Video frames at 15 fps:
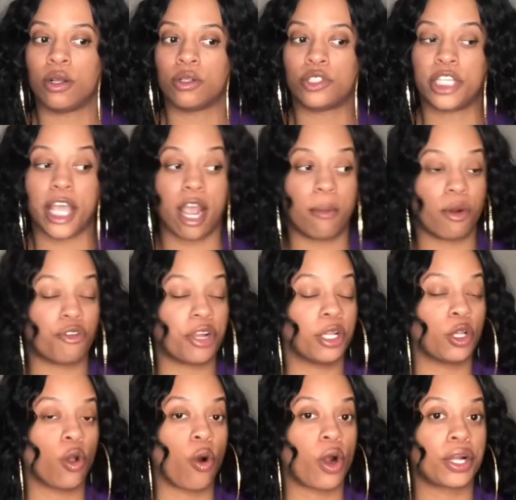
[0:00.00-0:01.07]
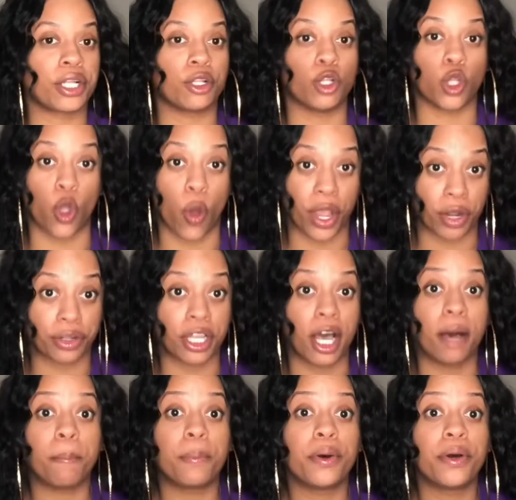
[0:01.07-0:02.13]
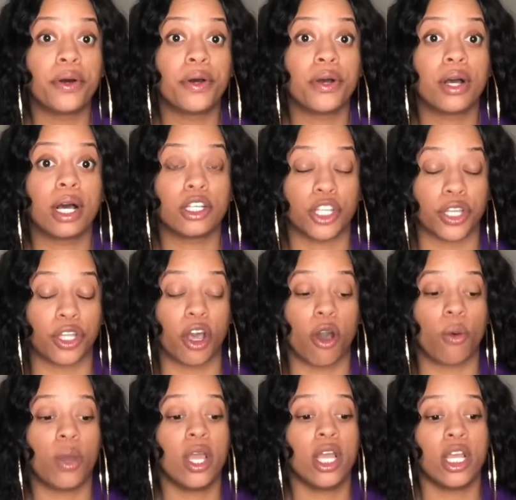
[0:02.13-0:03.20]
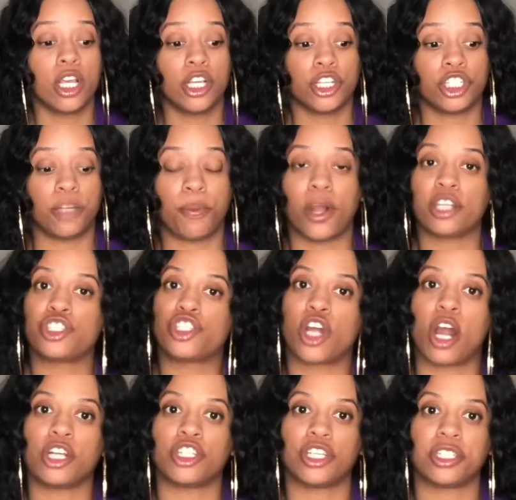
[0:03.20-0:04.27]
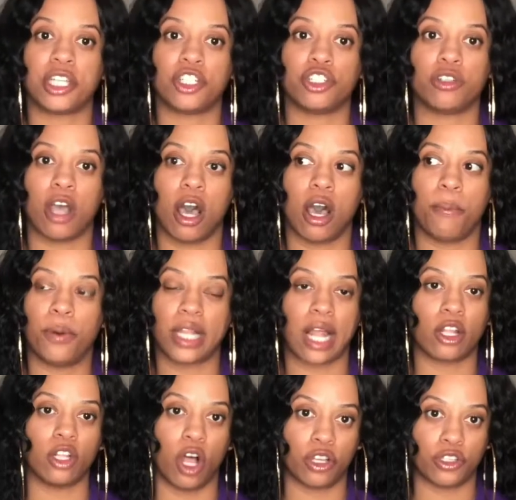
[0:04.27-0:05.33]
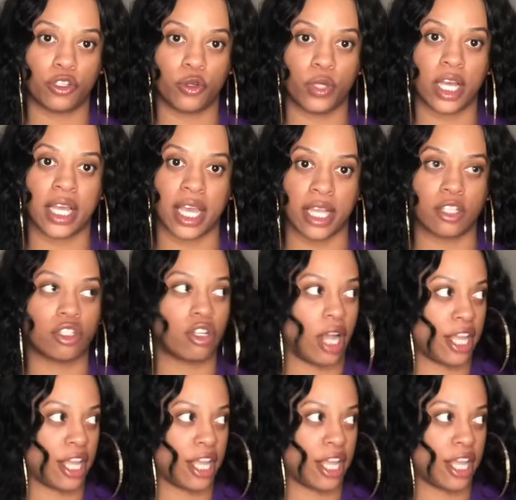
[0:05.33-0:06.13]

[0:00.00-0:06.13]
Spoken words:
Teairra Mari lawyered up, you know. She pressed charges and put out a lawsuit against her